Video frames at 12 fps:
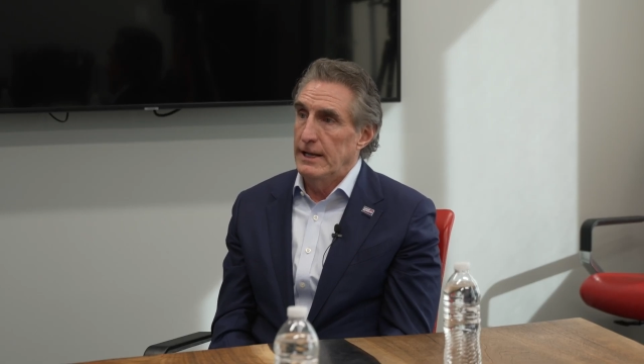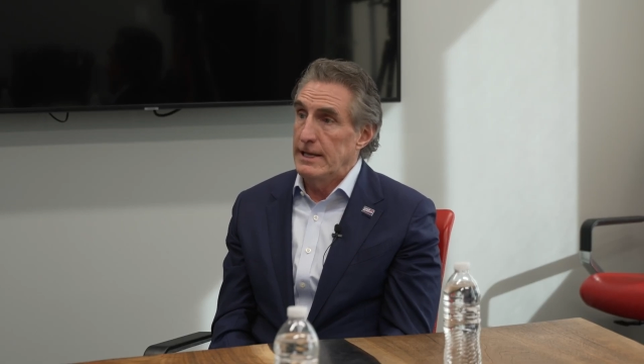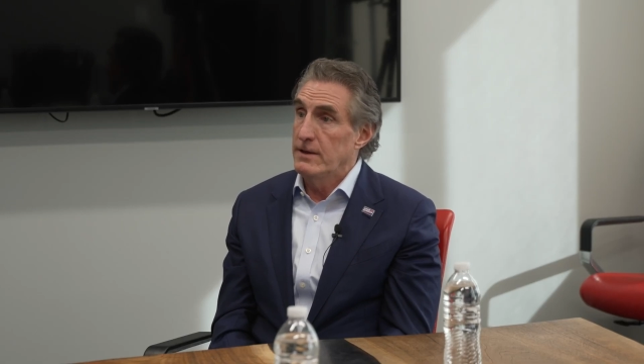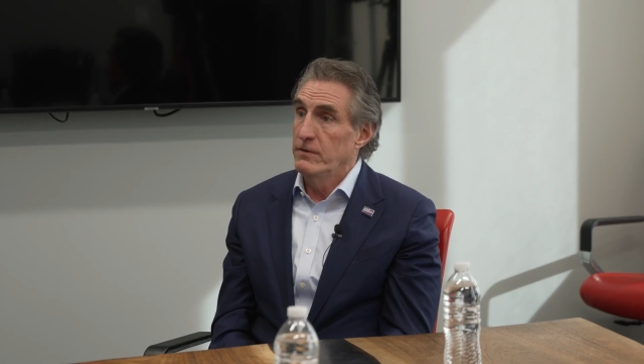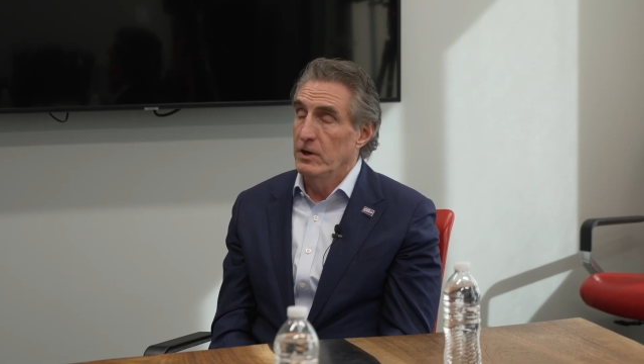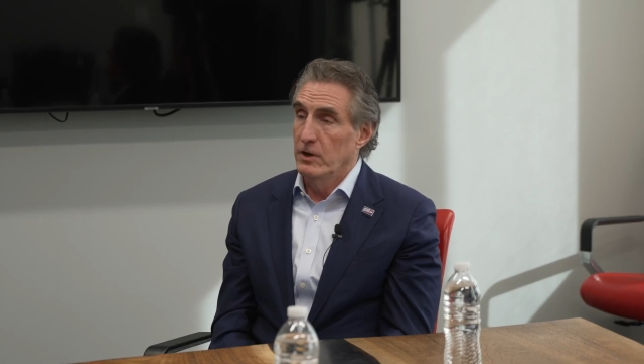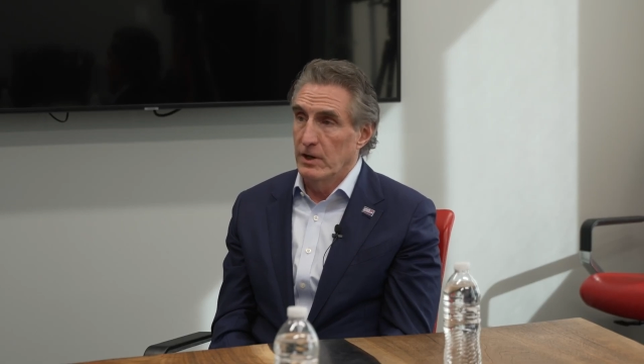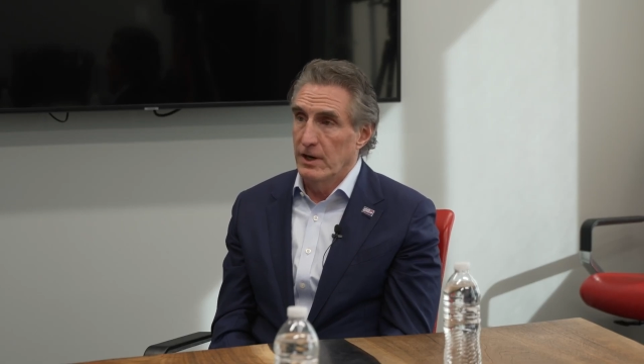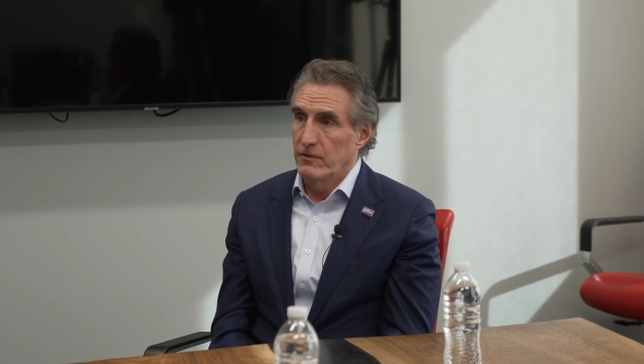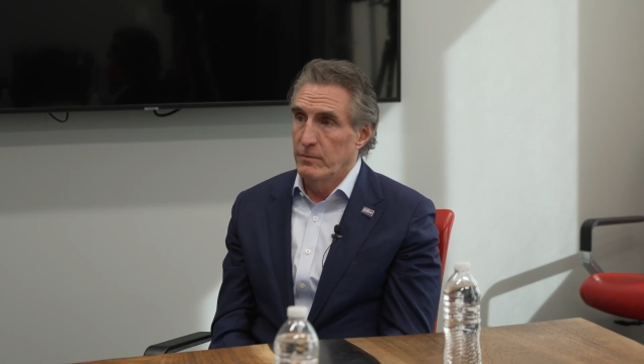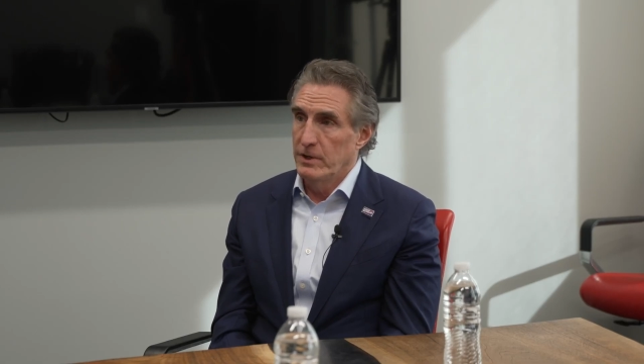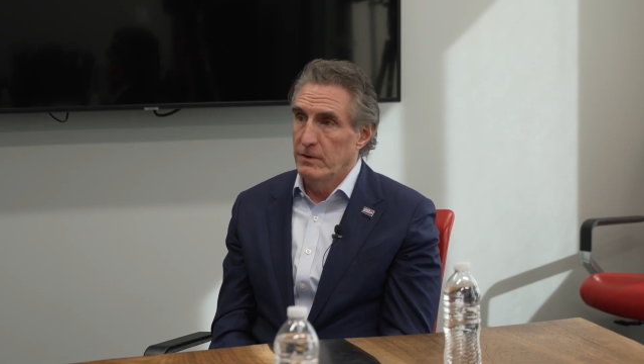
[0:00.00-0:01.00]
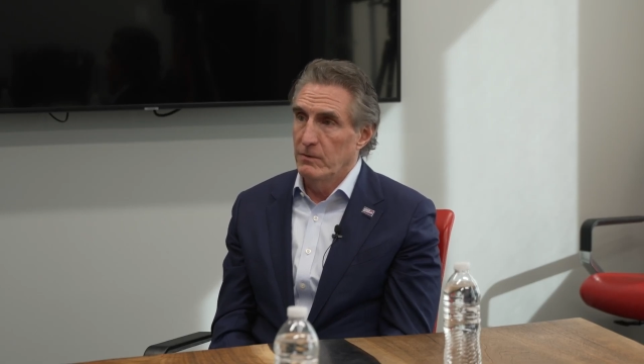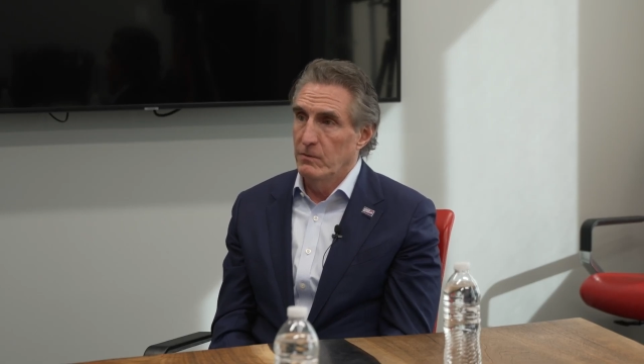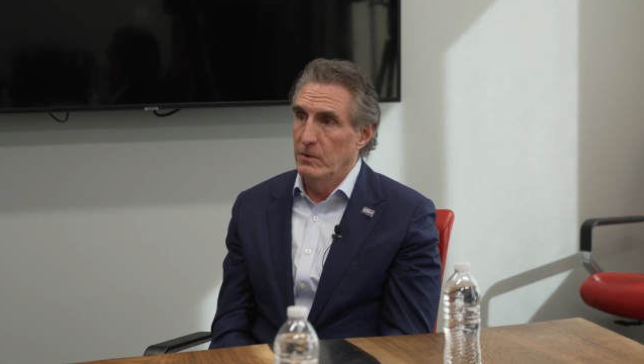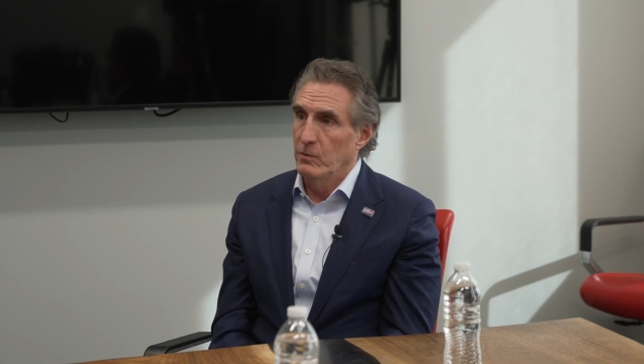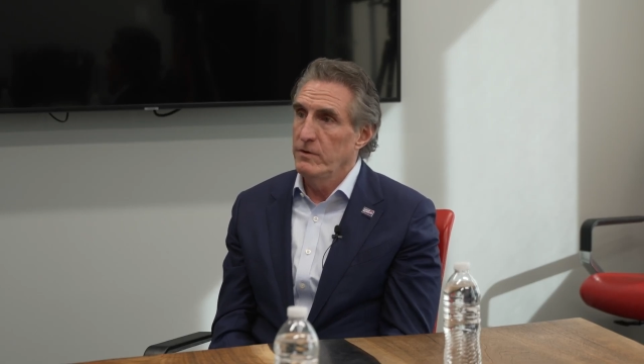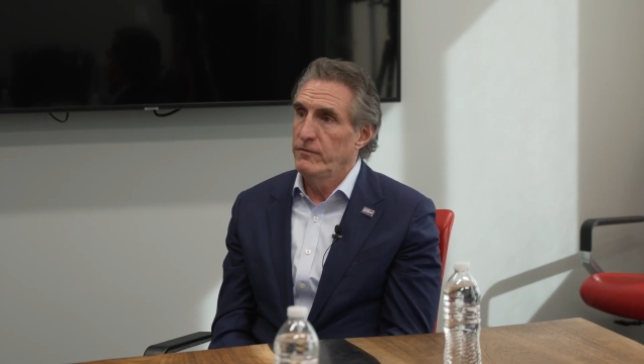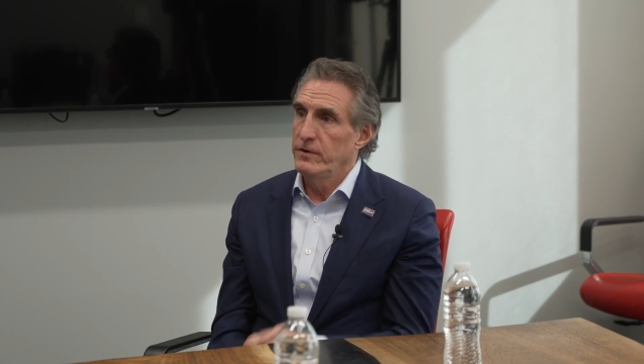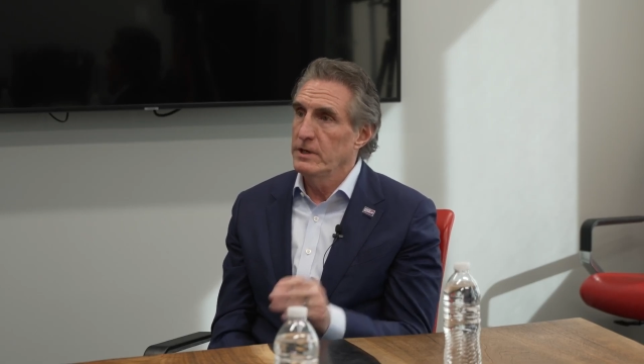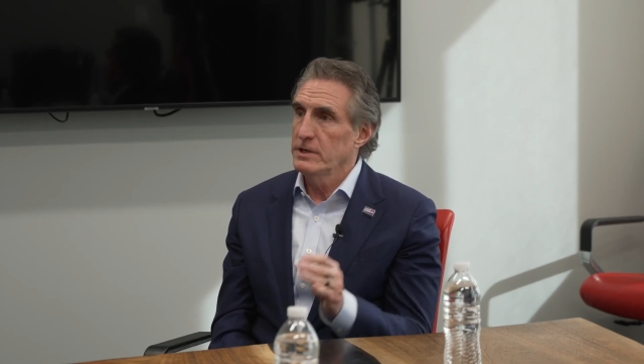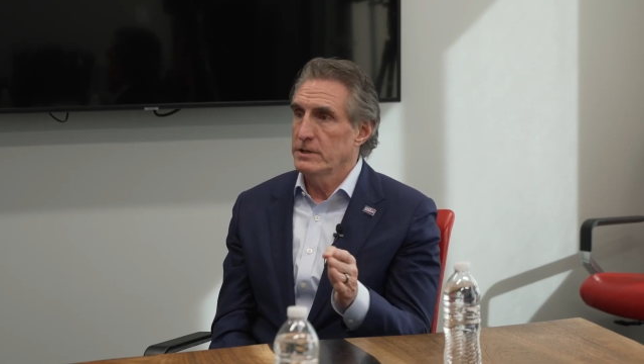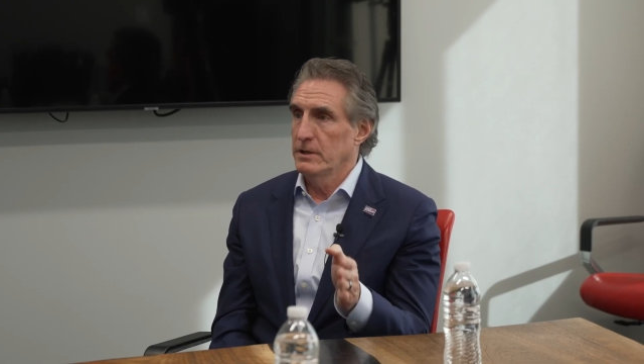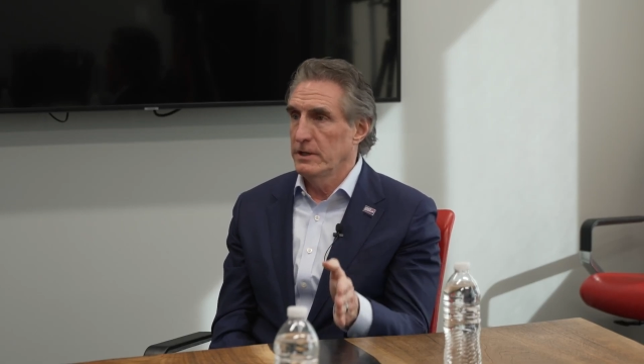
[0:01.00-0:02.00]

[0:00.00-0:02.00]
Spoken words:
even in government, when we finish the